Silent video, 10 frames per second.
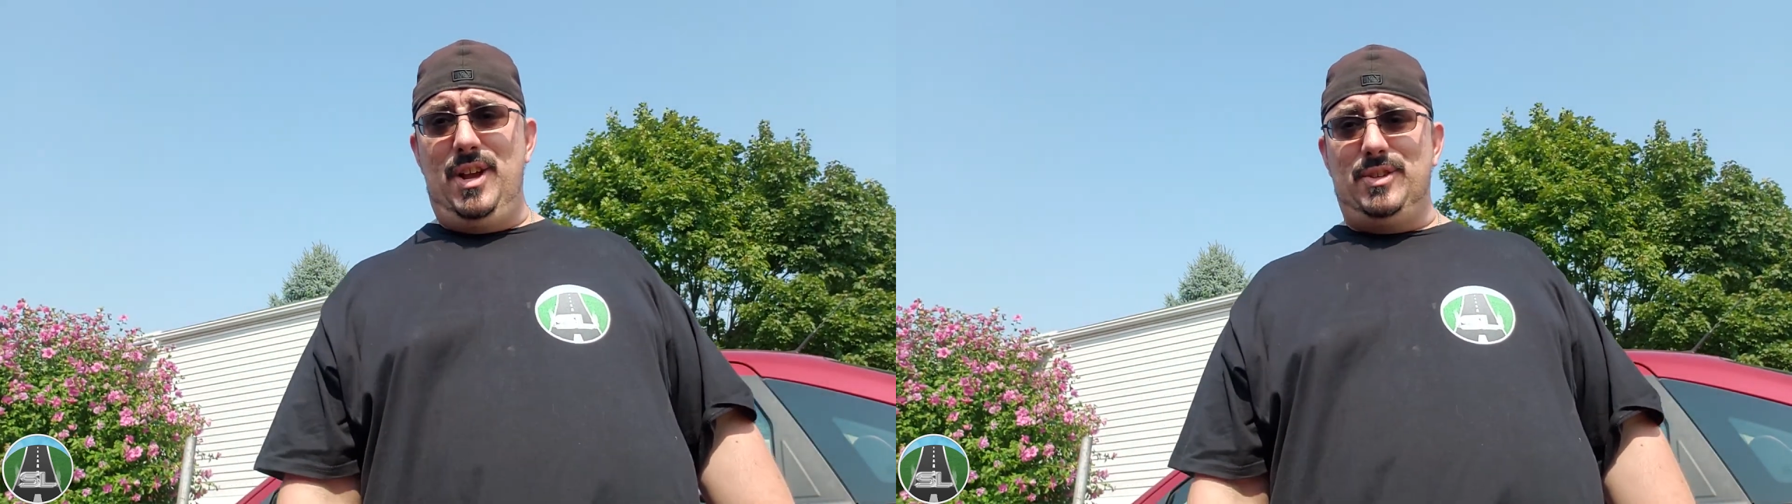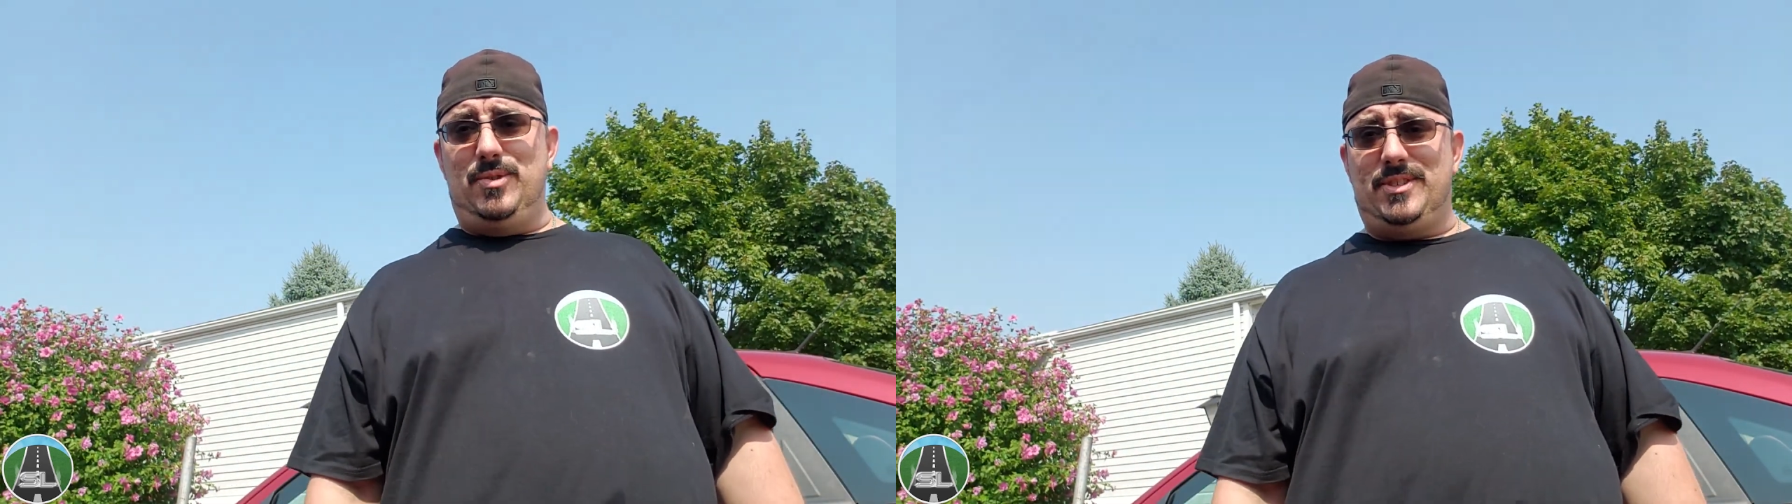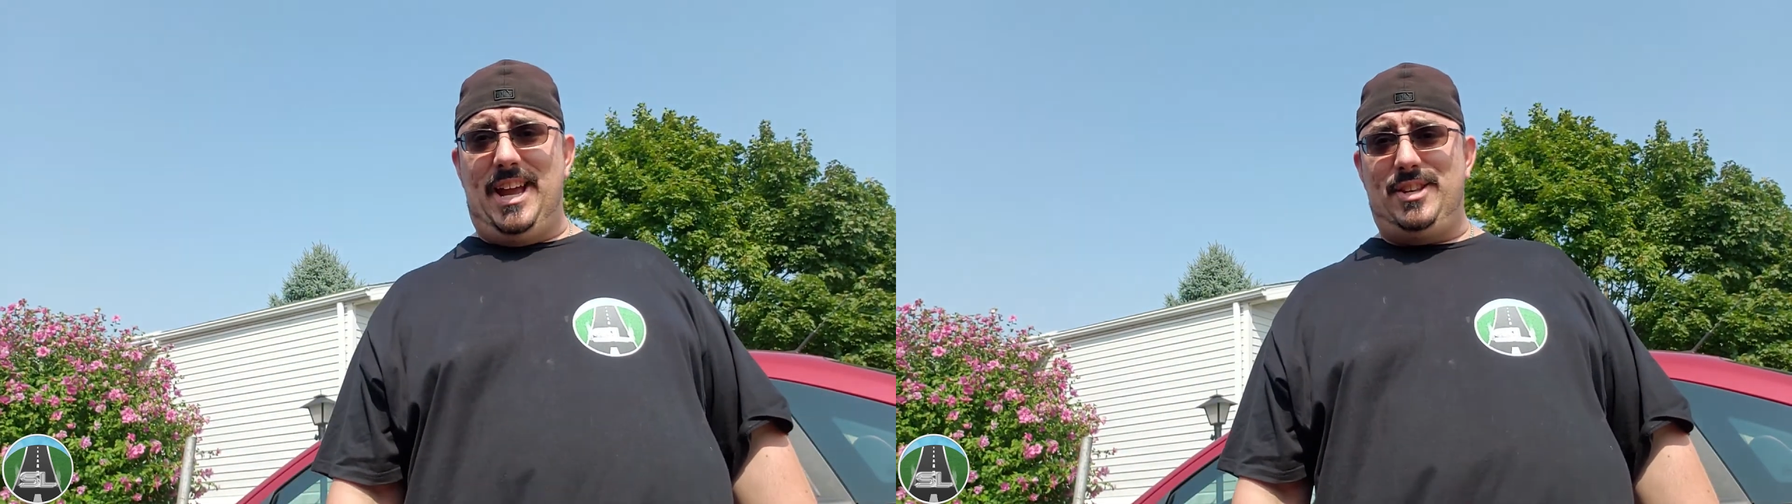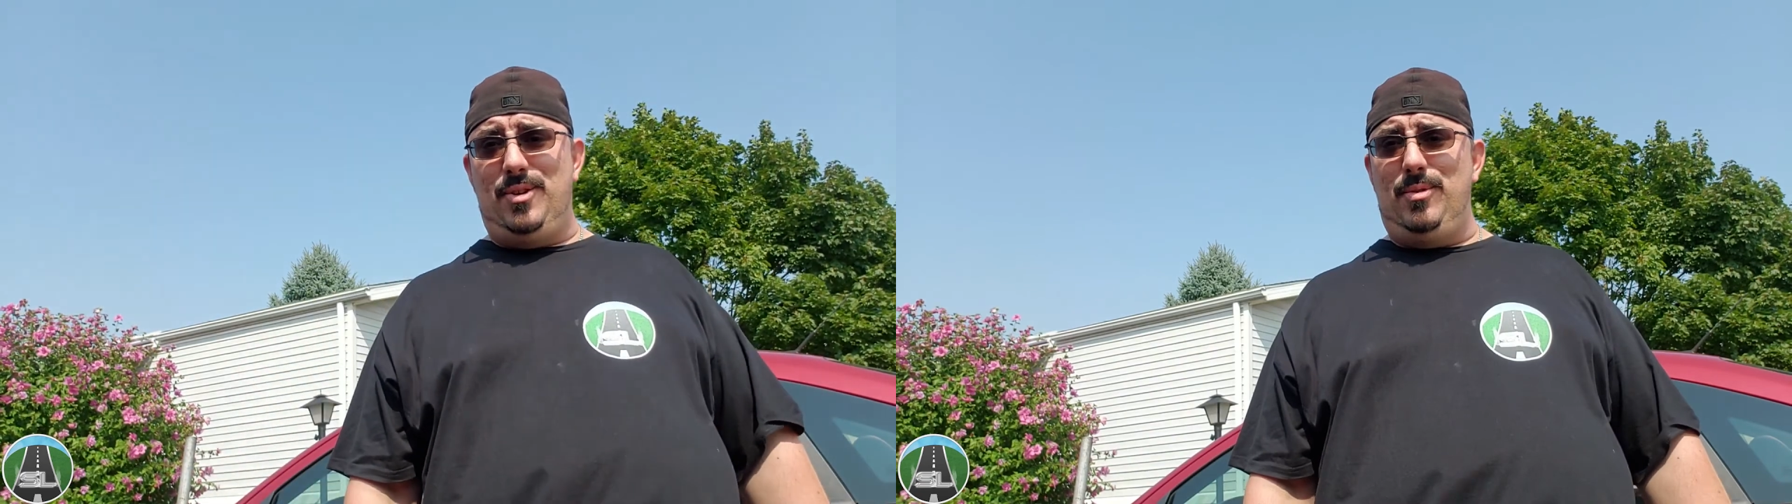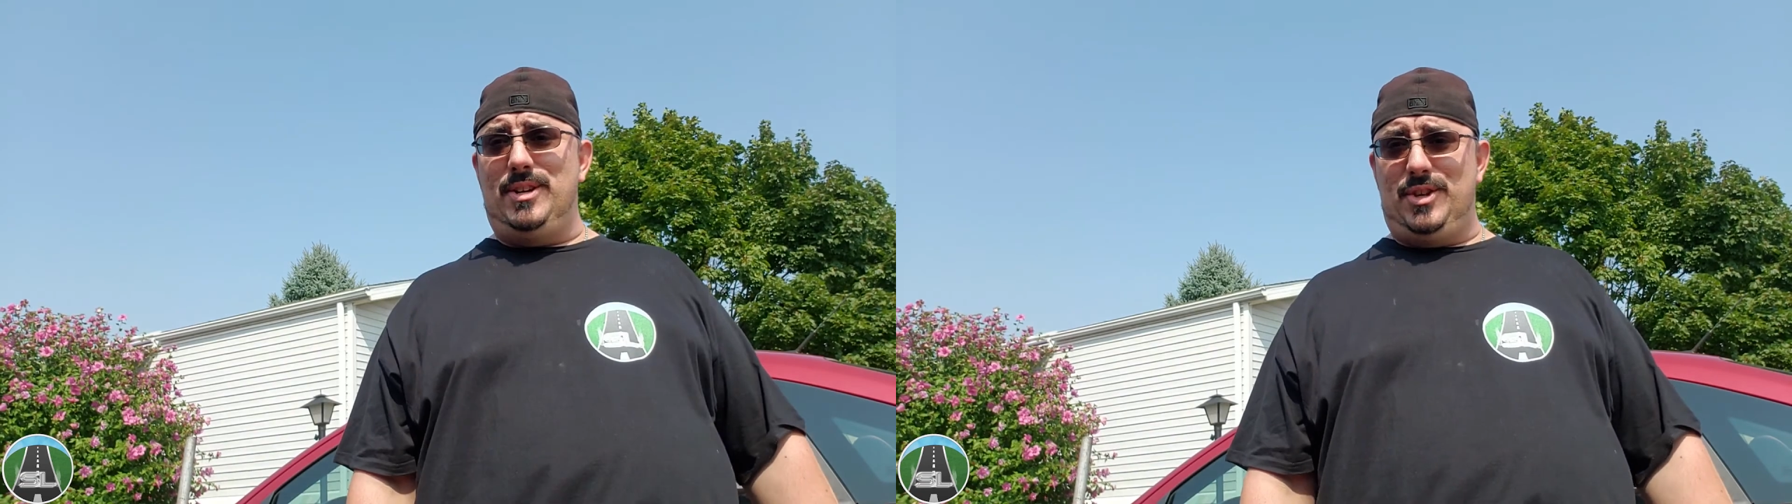So stay
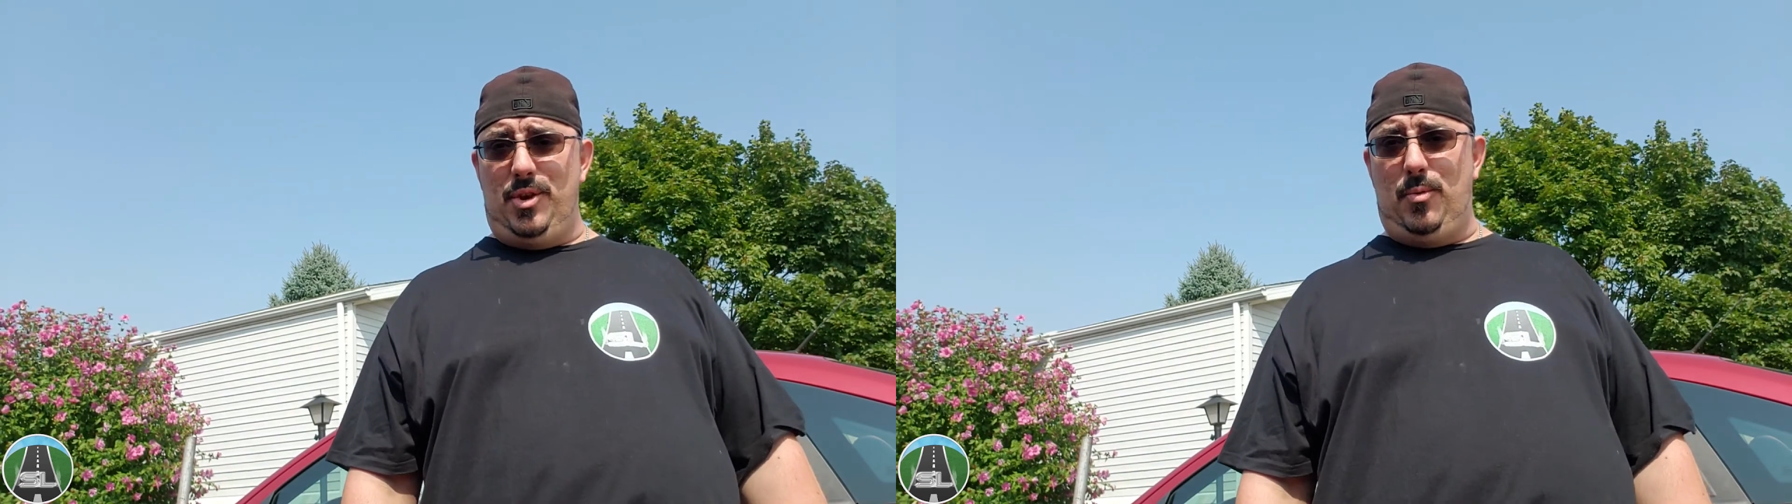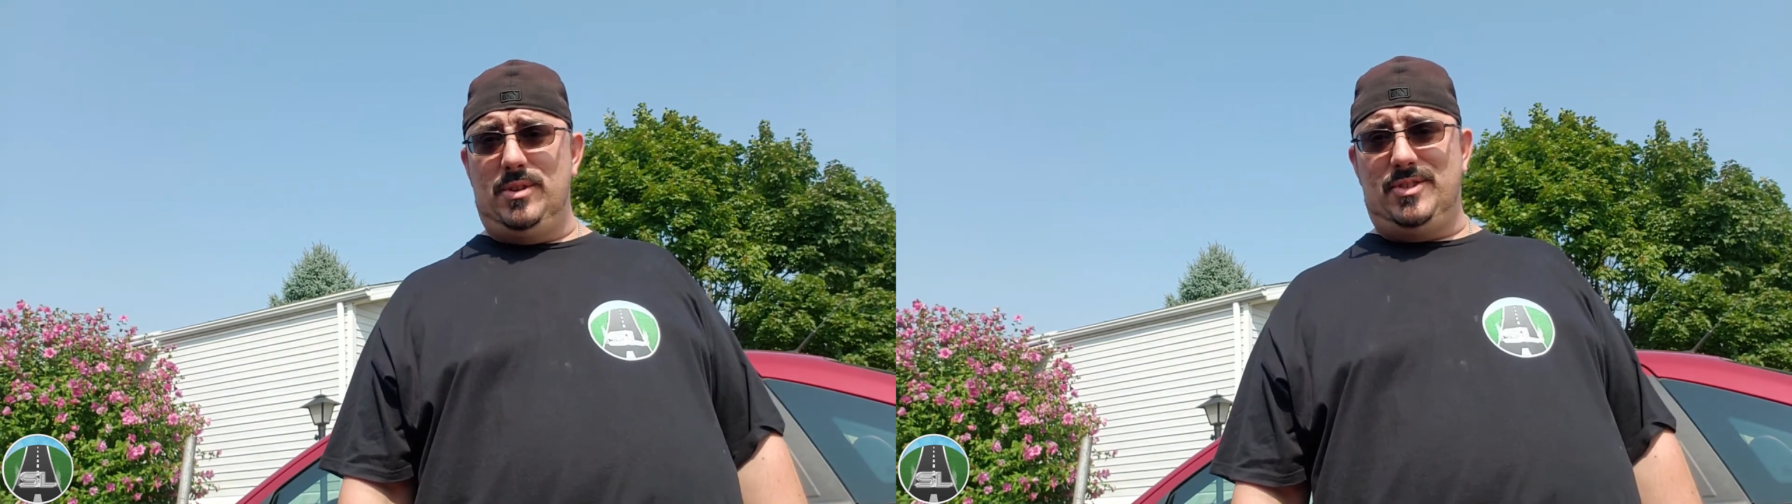tuned, because a new one